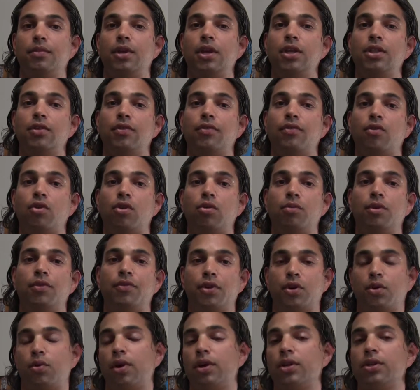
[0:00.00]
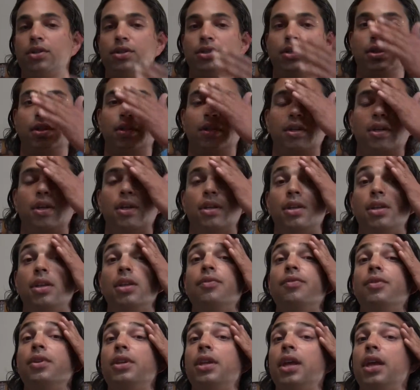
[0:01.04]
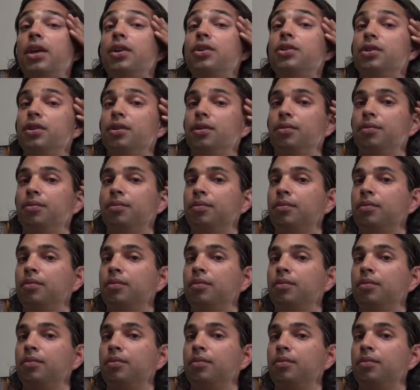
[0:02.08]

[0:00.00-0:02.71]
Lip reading: in the form of a question, an invitation.